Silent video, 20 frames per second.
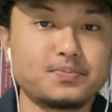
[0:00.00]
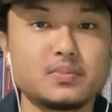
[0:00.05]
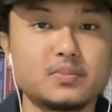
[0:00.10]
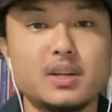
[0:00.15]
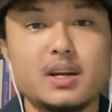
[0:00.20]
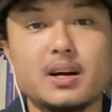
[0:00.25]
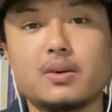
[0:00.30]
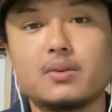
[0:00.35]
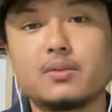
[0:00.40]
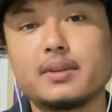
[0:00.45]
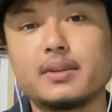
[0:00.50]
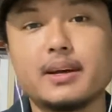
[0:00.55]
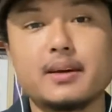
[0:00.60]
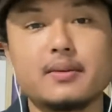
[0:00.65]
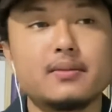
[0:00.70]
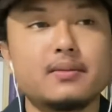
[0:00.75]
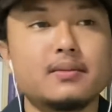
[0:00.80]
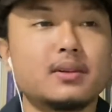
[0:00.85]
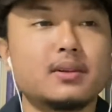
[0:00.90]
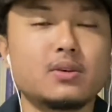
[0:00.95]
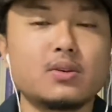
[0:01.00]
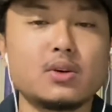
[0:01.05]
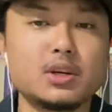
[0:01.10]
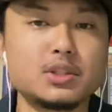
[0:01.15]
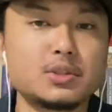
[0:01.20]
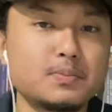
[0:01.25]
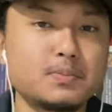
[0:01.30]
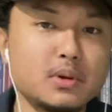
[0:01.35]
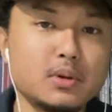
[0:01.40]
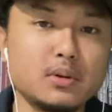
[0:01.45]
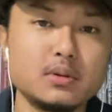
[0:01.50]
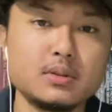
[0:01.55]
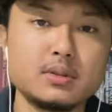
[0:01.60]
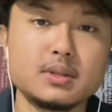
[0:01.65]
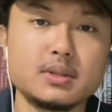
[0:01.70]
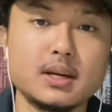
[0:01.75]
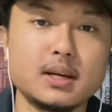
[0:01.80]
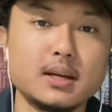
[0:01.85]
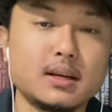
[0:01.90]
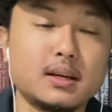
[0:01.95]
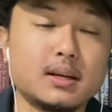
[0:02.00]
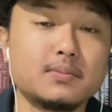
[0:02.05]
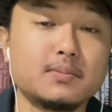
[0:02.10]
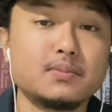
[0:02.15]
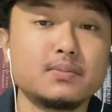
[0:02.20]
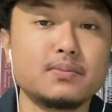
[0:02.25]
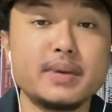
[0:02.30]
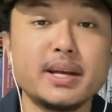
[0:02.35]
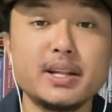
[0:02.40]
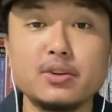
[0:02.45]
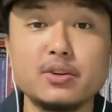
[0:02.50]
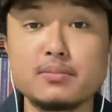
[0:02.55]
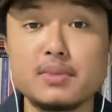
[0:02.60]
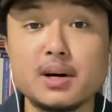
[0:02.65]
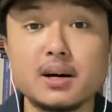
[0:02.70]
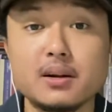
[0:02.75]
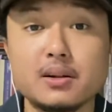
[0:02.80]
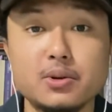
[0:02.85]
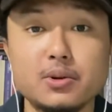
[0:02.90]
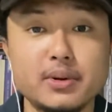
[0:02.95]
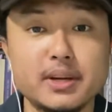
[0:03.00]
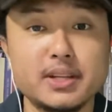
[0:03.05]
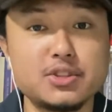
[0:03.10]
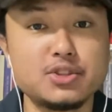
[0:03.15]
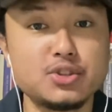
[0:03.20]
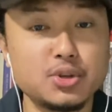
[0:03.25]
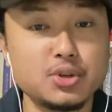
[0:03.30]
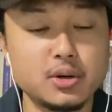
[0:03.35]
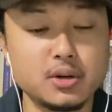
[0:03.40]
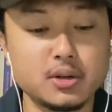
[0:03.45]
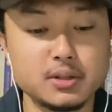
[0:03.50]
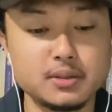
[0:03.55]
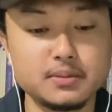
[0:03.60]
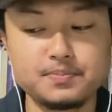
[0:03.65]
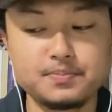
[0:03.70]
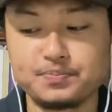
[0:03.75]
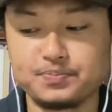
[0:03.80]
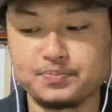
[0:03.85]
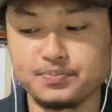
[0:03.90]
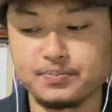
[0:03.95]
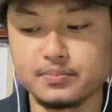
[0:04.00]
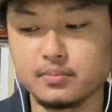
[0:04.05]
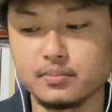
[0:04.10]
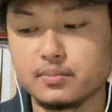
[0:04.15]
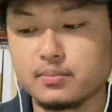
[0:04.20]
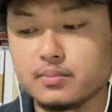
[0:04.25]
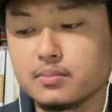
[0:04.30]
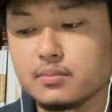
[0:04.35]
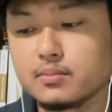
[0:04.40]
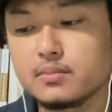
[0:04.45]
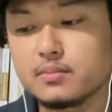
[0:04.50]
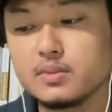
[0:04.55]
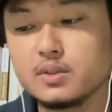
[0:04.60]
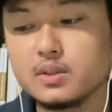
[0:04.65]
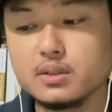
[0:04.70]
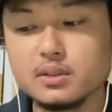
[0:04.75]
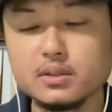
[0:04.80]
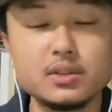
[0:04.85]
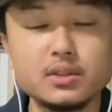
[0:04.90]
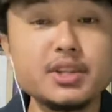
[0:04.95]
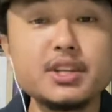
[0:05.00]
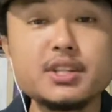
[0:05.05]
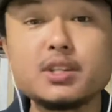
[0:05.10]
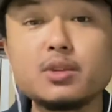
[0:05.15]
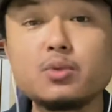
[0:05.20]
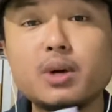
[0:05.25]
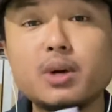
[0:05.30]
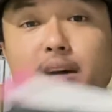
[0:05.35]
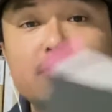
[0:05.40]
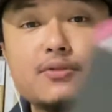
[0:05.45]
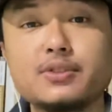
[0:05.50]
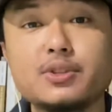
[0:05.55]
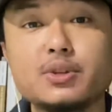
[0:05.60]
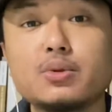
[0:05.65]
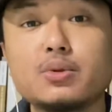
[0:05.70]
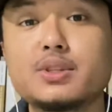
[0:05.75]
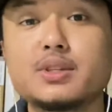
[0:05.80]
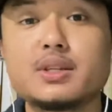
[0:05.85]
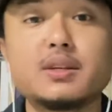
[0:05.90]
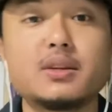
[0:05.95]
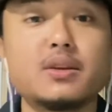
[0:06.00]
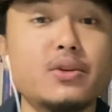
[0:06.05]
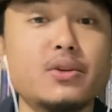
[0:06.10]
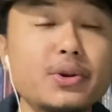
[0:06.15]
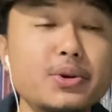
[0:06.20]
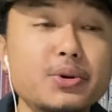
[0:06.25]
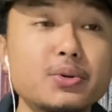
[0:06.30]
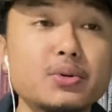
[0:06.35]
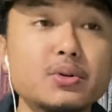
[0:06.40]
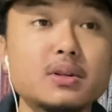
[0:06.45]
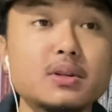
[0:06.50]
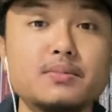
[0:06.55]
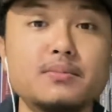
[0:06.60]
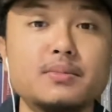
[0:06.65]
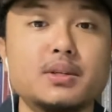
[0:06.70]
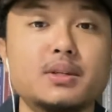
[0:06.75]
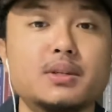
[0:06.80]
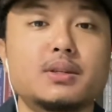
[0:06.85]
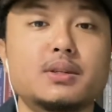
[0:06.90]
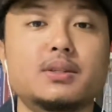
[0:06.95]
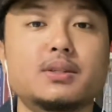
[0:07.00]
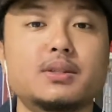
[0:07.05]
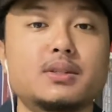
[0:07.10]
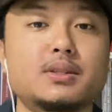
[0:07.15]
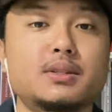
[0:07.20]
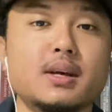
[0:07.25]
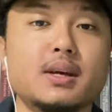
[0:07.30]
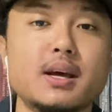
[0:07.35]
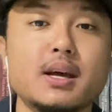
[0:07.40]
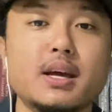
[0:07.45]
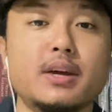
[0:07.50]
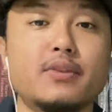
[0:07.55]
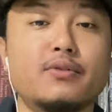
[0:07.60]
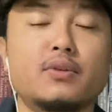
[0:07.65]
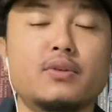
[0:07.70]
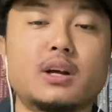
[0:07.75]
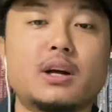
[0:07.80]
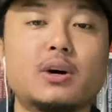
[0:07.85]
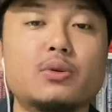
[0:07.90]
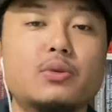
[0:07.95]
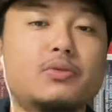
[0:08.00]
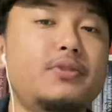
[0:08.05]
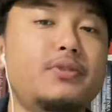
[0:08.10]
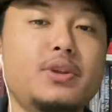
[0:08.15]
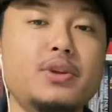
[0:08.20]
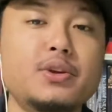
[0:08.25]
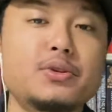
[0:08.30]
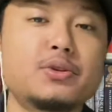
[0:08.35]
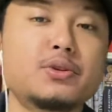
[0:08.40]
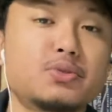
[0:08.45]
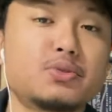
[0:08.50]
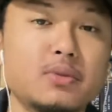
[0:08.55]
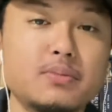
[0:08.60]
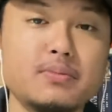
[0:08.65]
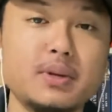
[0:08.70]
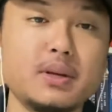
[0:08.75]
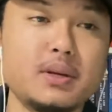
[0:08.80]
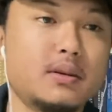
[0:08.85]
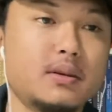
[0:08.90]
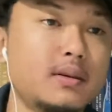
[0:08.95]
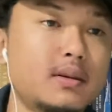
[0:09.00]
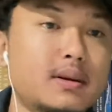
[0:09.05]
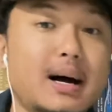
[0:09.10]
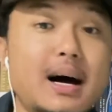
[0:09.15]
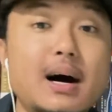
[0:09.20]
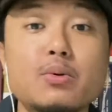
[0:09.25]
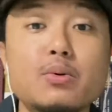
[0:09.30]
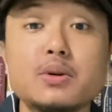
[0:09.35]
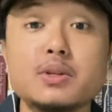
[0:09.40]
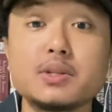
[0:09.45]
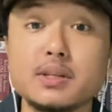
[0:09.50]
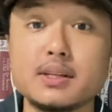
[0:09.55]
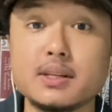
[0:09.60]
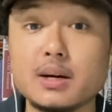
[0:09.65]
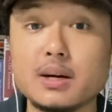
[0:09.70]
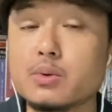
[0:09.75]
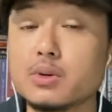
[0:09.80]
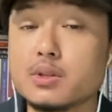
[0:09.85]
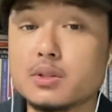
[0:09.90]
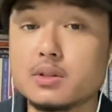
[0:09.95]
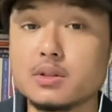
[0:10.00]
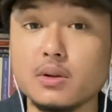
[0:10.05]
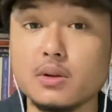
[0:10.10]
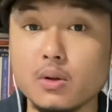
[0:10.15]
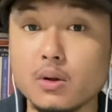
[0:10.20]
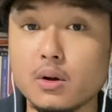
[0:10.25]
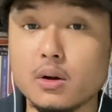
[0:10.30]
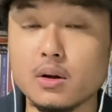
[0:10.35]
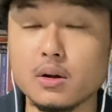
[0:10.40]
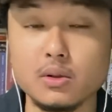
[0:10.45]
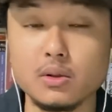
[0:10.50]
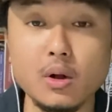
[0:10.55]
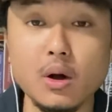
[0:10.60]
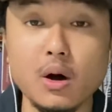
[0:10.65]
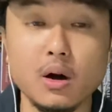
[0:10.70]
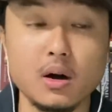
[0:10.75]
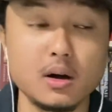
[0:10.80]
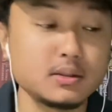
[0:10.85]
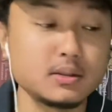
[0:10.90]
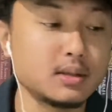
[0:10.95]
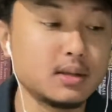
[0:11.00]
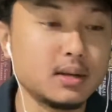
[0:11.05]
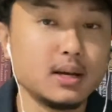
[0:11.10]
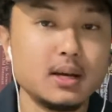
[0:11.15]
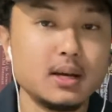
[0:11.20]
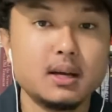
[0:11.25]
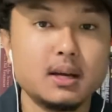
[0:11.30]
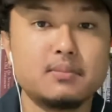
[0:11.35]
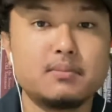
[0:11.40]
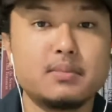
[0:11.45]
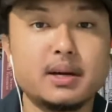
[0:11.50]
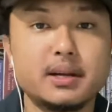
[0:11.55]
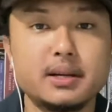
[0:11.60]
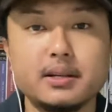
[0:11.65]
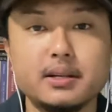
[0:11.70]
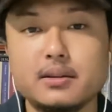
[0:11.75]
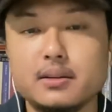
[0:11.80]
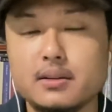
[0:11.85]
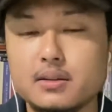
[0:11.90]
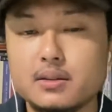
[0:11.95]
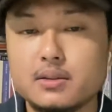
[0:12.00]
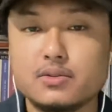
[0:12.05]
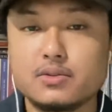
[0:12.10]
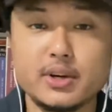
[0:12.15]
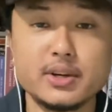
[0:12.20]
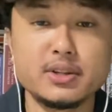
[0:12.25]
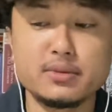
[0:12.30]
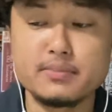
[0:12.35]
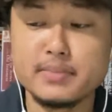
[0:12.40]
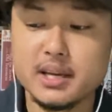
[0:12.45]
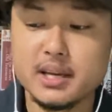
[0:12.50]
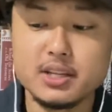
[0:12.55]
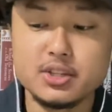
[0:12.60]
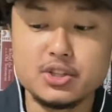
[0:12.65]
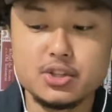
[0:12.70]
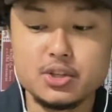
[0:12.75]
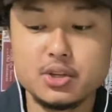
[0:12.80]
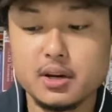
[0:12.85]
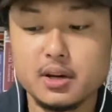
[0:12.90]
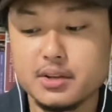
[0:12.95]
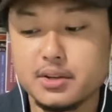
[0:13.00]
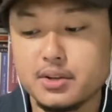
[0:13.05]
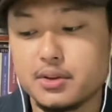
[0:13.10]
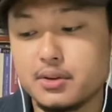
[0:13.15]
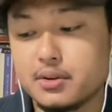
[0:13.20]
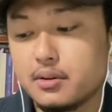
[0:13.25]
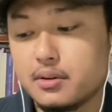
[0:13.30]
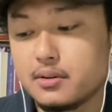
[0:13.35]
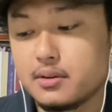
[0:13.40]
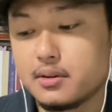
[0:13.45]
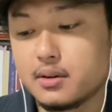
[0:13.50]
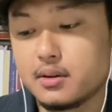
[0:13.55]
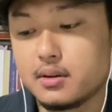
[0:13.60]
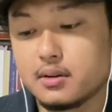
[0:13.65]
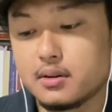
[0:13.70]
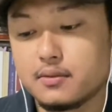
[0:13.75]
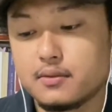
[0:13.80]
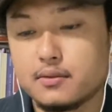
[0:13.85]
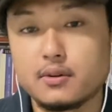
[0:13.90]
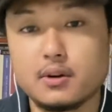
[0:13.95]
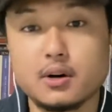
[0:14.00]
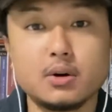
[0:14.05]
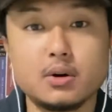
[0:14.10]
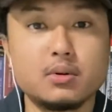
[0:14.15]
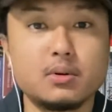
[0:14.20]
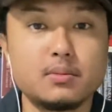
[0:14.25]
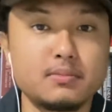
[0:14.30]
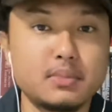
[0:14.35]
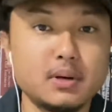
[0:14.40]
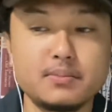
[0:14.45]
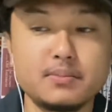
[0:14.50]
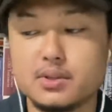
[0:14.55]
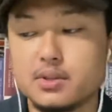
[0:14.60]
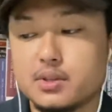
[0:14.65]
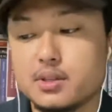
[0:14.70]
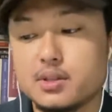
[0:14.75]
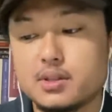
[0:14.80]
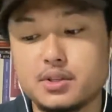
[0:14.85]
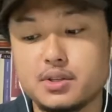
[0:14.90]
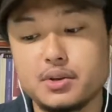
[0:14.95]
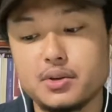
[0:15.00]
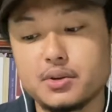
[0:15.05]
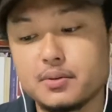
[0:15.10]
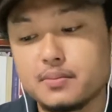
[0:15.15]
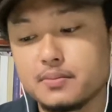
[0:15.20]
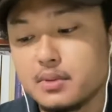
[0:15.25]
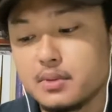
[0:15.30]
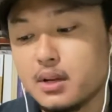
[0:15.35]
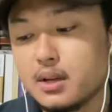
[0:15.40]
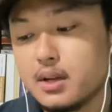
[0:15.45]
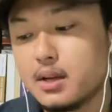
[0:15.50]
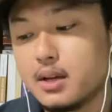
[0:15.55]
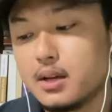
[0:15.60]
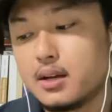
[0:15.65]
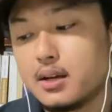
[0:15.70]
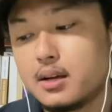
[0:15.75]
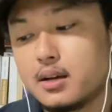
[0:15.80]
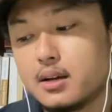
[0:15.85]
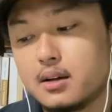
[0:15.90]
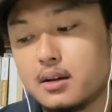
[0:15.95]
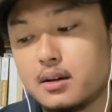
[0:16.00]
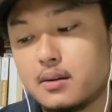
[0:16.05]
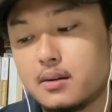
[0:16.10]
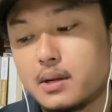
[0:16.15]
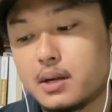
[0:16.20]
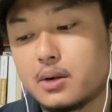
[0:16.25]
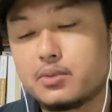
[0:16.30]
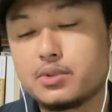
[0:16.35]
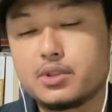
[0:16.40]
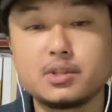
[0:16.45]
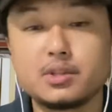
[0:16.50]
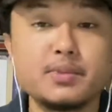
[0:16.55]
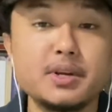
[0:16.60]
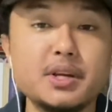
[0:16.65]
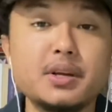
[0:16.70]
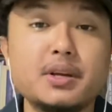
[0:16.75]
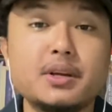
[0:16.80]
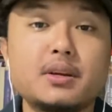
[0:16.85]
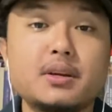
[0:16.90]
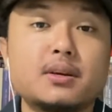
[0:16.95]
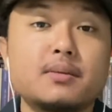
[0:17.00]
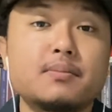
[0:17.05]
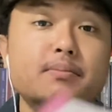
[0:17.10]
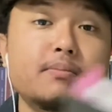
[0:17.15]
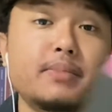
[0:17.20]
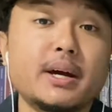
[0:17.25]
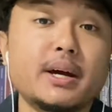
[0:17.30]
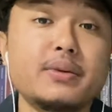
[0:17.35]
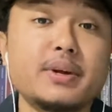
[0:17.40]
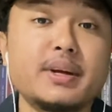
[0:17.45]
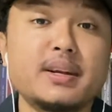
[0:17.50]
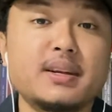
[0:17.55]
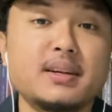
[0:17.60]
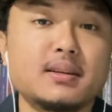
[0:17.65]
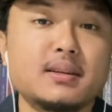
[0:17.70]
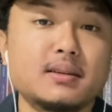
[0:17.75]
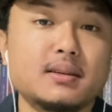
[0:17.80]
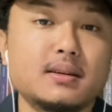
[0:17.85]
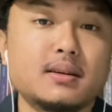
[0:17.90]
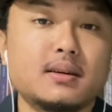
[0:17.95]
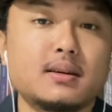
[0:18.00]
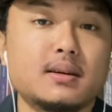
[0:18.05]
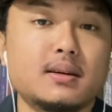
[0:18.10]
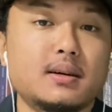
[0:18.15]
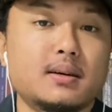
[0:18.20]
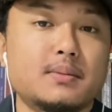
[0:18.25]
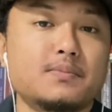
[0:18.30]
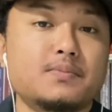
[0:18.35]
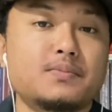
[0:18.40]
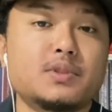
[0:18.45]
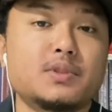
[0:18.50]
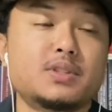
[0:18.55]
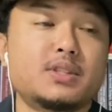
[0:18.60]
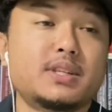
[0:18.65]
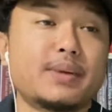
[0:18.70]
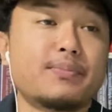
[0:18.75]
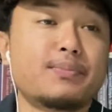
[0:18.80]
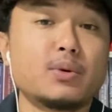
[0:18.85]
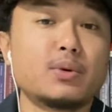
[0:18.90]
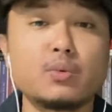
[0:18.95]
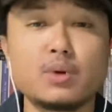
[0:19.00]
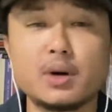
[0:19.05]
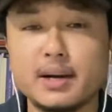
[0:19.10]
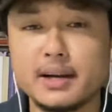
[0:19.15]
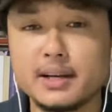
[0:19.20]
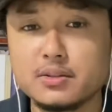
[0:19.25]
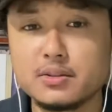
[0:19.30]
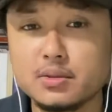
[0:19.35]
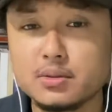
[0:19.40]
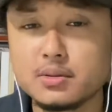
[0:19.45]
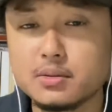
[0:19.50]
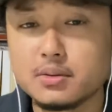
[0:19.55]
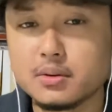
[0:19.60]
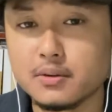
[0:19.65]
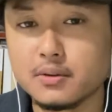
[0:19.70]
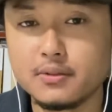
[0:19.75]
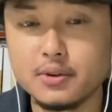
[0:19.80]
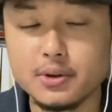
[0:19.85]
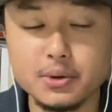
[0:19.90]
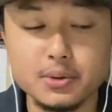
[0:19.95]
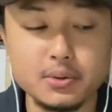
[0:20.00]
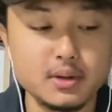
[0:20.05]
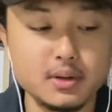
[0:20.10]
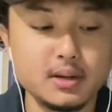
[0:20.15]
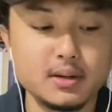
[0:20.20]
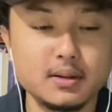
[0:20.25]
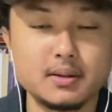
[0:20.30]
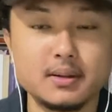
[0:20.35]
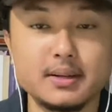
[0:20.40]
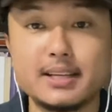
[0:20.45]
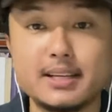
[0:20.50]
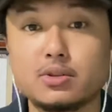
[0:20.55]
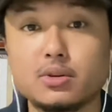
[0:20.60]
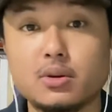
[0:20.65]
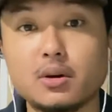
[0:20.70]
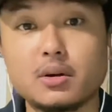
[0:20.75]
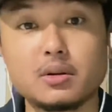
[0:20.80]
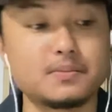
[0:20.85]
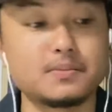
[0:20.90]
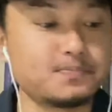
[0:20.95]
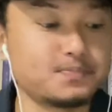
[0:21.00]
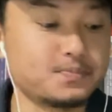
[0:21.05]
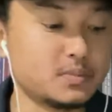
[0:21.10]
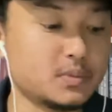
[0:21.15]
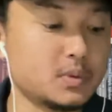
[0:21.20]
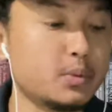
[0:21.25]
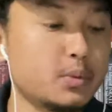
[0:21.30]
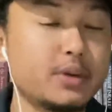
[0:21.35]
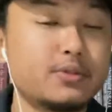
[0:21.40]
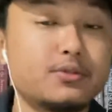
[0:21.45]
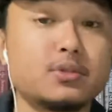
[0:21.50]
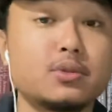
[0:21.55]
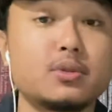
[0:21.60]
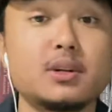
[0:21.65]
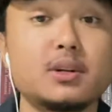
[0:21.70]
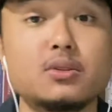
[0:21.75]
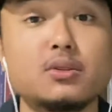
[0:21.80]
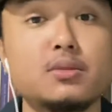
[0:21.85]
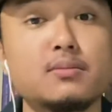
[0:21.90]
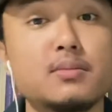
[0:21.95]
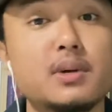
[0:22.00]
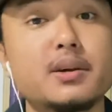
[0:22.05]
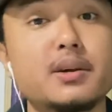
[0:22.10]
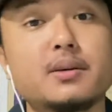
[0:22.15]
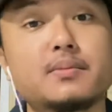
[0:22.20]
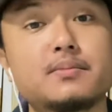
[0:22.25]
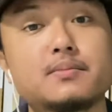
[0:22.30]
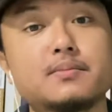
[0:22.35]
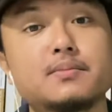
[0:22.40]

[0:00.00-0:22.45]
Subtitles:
Now, the Gospels, Matthew, Mark, Luke, and John, the reason why I've chosen Luke, because even though our videos will be hours and hours long, but try to make it short here for our purposes here. I'll just be comparing chapter 1 and 2 of Luke, that's all, with Surah Maryam,